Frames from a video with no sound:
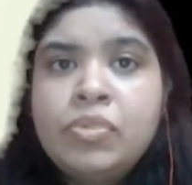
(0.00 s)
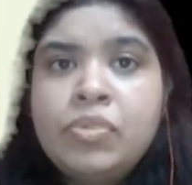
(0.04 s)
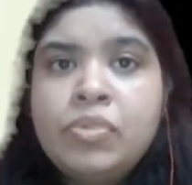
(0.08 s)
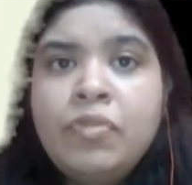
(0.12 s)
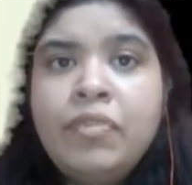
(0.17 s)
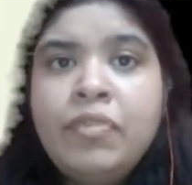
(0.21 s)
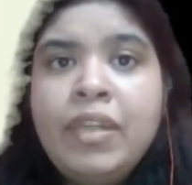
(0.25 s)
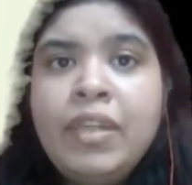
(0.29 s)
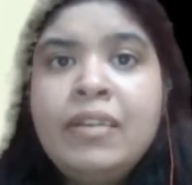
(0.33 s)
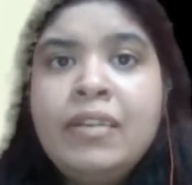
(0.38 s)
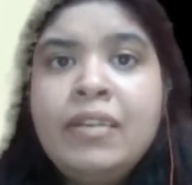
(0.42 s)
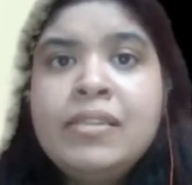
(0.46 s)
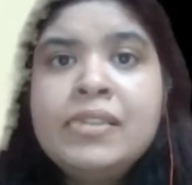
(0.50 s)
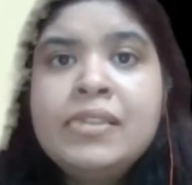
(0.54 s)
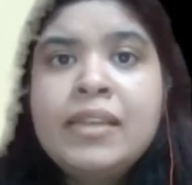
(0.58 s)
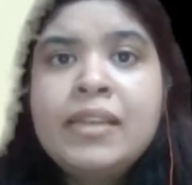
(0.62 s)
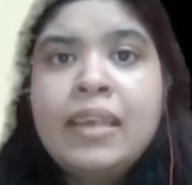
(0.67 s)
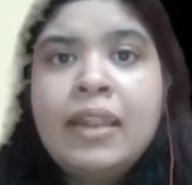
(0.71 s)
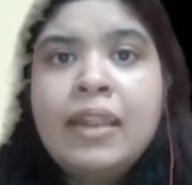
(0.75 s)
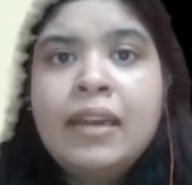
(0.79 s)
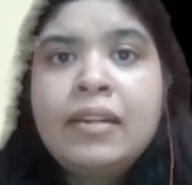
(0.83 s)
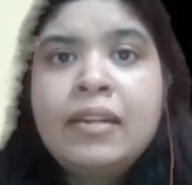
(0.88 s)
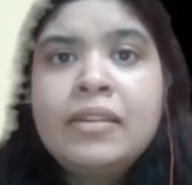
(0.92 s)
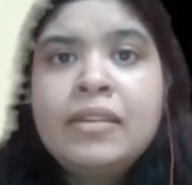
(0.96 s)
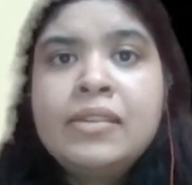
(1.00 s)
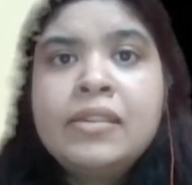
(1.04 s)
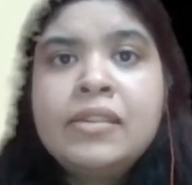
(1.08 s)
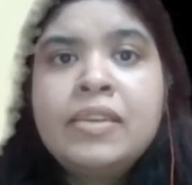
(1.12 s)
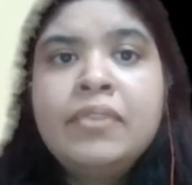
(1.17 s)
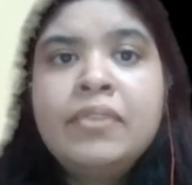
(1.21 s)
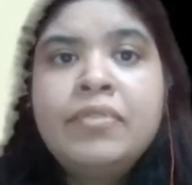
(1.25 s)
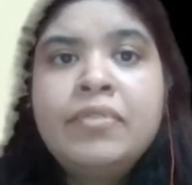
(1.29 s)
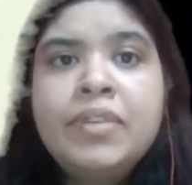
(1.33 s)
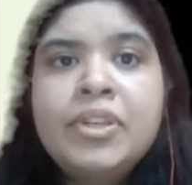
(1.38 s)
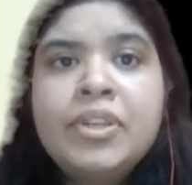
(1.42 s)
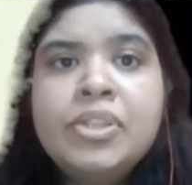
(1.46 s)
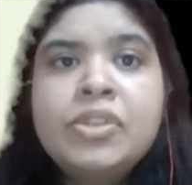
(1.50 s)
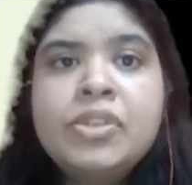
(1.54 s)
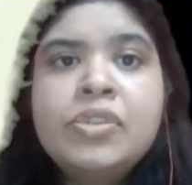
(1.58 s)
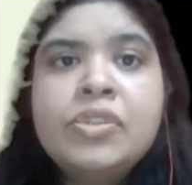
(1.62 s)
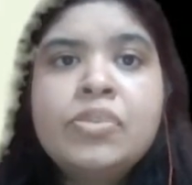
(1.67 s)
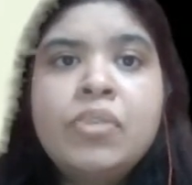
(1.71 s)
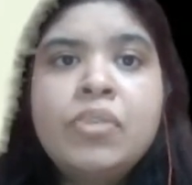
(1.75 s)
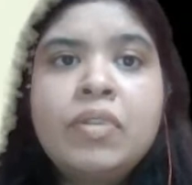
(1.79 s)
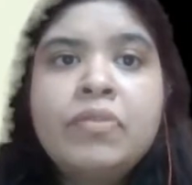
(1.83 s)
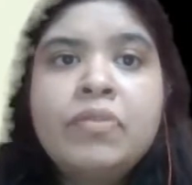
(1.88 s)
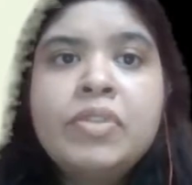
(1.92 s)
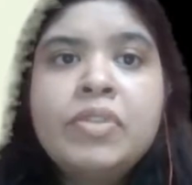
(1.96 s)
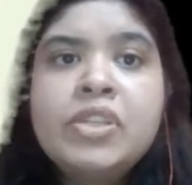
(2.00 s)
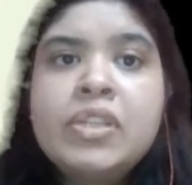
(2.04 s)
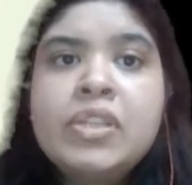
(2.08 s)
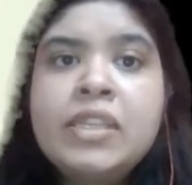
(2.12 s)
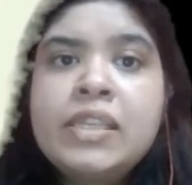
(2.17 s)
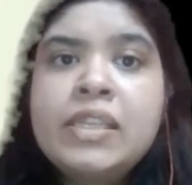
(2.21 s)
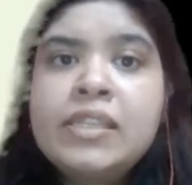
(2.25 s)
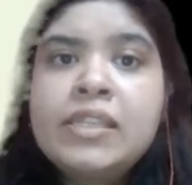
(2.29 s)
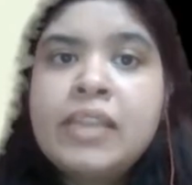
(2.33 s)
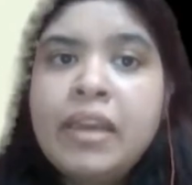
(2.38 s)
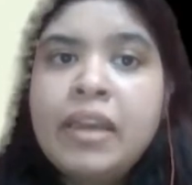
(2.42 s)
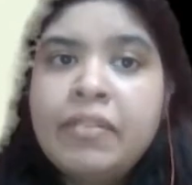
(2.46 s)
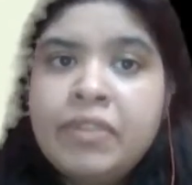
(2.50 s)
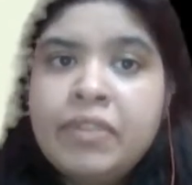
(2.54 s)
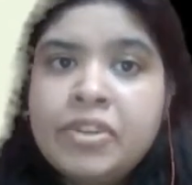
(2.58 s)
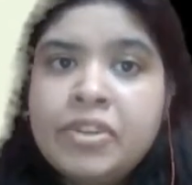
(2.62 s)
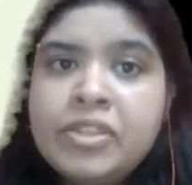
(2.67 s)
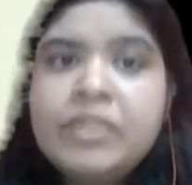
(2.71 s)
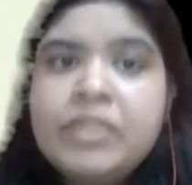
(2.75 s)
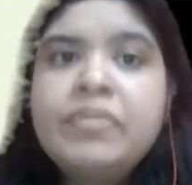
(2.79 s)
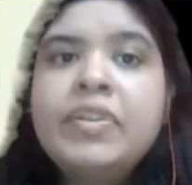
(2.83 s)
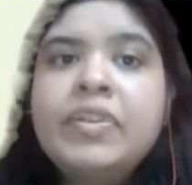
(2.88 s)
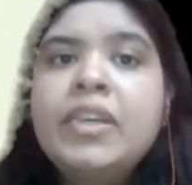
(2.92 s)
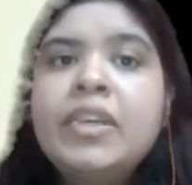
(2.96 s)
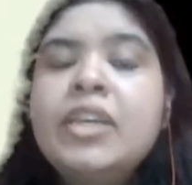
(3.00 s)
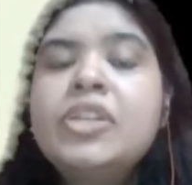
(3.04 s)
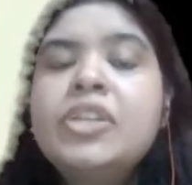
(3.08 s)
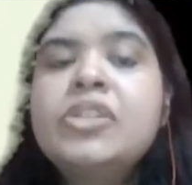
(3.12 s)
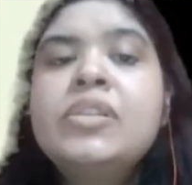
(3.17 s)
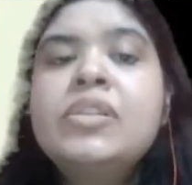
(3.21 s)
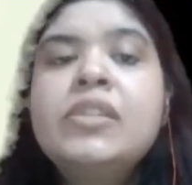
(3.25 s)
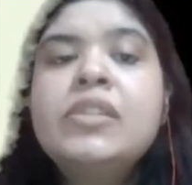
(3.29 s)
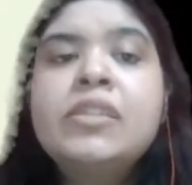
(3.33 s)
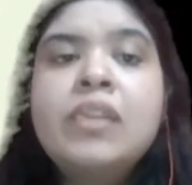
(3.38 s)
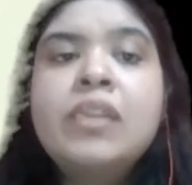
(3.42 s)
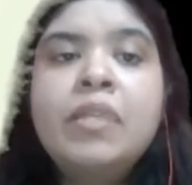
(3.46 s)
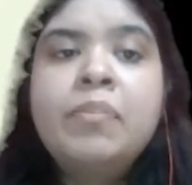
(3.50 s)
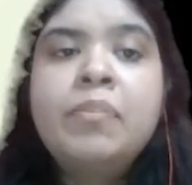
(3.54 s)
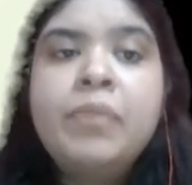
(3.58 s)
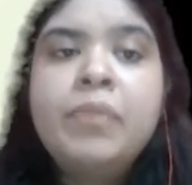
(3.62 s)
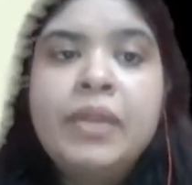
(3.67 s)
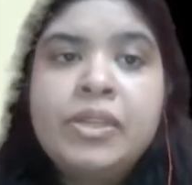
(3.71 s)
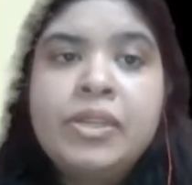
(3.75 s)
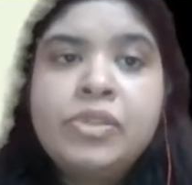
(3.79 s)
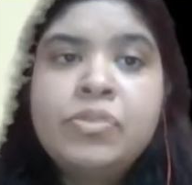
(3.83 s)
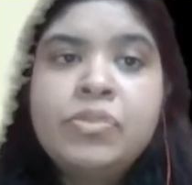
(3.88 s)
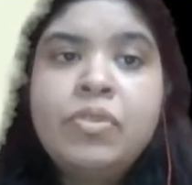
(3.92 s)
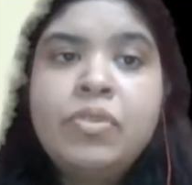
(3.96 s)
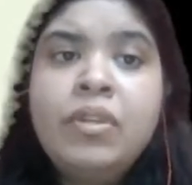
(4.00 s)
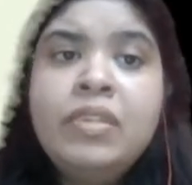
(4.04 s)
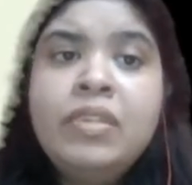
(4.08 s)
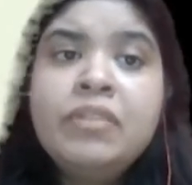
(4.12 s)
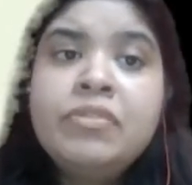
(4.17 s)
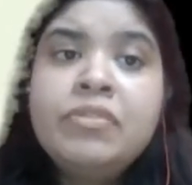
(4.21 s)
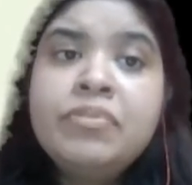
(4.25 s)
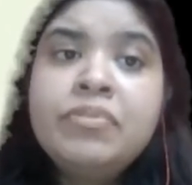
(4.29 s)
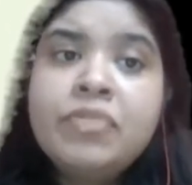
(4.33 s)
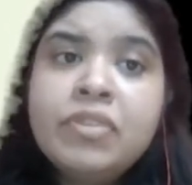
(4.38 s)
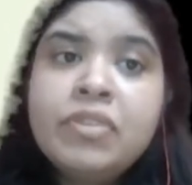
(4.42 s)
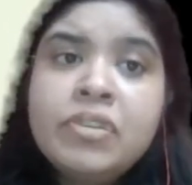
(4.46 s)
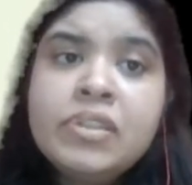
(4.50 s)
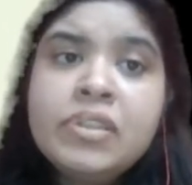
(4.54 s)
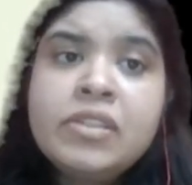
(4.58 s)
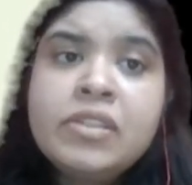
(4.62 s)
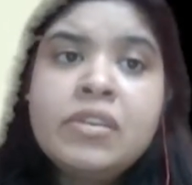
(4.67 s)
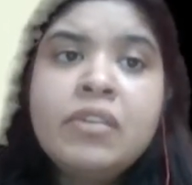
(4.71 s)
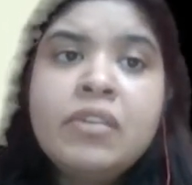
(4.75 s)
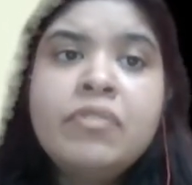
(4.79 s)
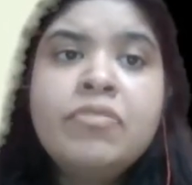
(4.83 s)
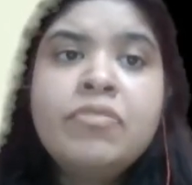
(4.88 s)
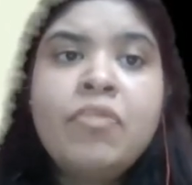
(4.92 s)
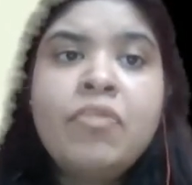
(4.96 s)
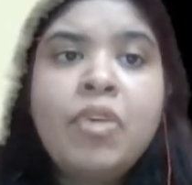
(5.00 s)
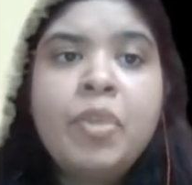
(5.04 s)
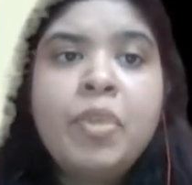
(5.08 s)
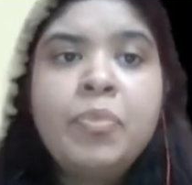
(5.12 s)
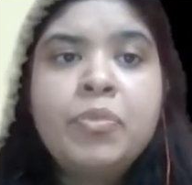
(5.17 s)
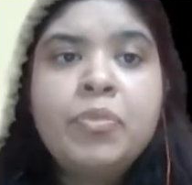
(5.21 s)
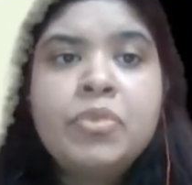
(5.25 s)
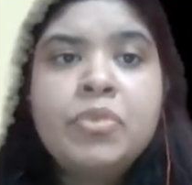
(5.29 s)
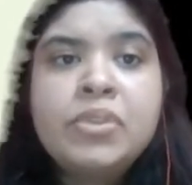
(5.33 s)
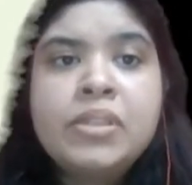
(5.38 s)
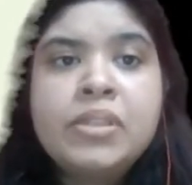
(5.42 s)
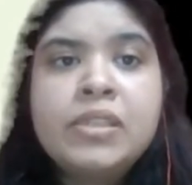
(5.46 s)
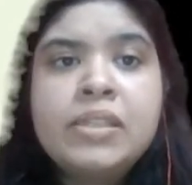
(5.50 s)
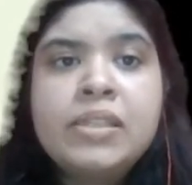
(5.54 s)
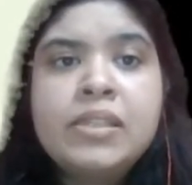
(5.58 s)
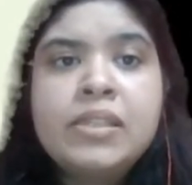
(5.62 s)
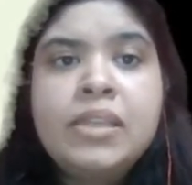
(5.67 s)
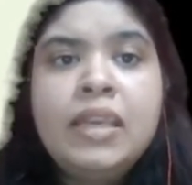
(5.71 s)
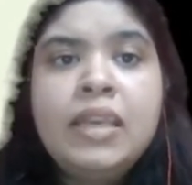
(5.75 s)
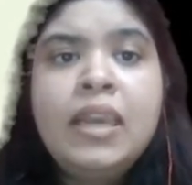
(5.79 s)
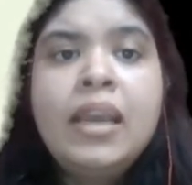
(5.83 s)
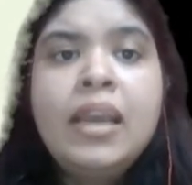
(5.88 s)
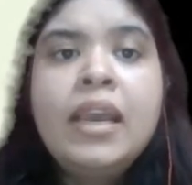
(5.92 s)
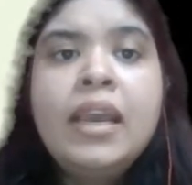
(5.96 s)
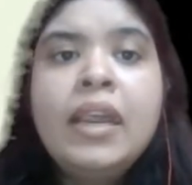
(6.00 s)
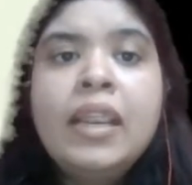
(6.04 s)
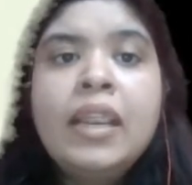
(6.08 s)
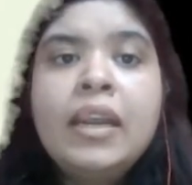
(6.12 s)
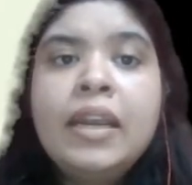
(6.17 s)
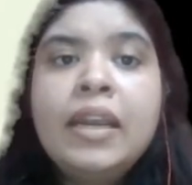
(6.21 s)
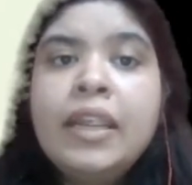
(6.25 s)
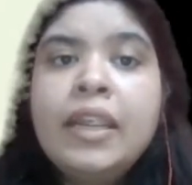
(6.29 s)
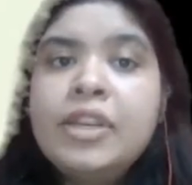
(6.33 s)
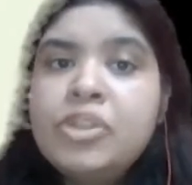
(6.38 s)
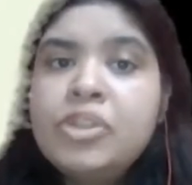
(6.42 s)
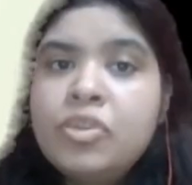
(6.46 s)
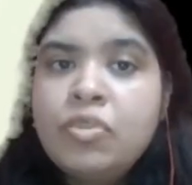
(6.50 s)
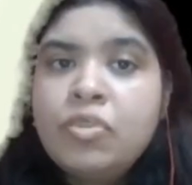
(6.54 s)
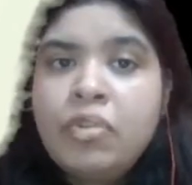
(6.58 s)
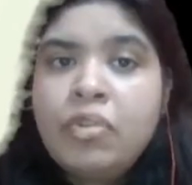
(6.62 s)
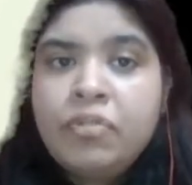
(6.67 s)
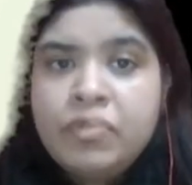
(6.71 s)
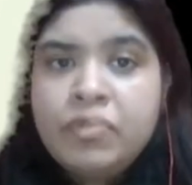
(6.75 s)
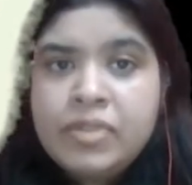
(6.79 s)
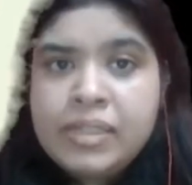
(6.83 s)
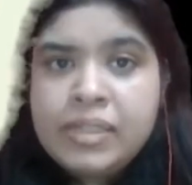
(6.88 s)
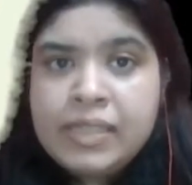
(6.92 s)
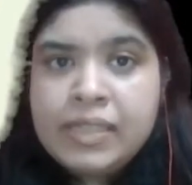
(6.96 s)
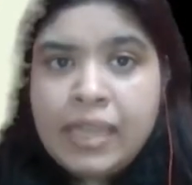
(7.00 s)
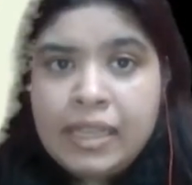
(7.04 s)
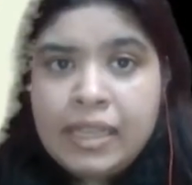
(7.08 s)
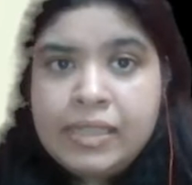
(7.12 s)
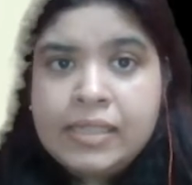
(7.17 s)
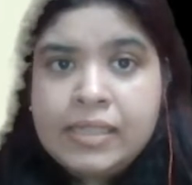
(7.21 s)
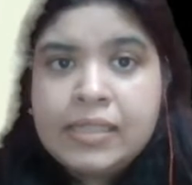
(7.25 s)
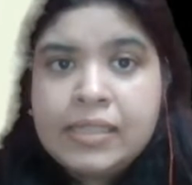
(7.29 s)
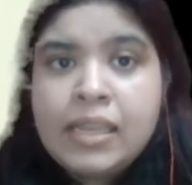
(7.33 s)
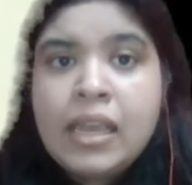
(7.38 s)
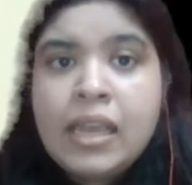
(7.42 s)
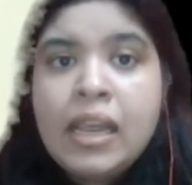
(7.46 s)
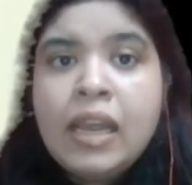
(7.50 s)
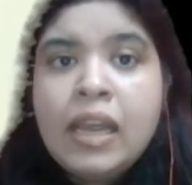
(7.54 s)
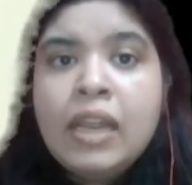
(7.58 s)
So various characteristic features on which these diversifications are based on. The first and foremost is the nature of the cells.